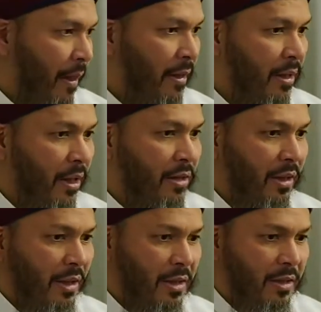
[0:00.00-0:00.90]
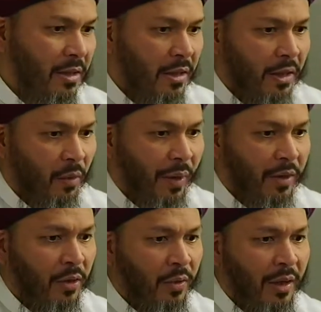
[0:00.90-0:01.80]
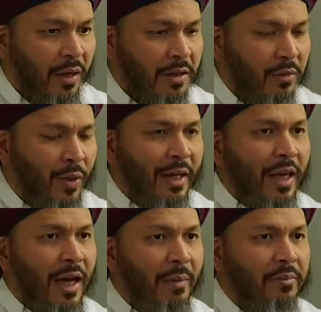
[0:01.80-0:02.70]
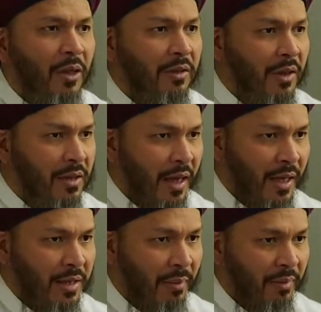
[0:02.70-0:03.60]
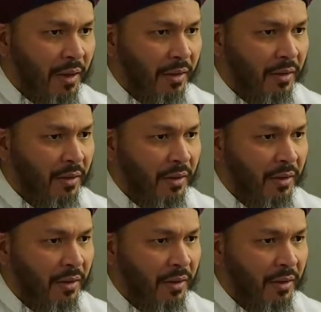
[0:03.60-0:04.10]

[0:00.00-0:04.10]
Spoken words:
And the doctor is, when you are waking up, doctor is saying something.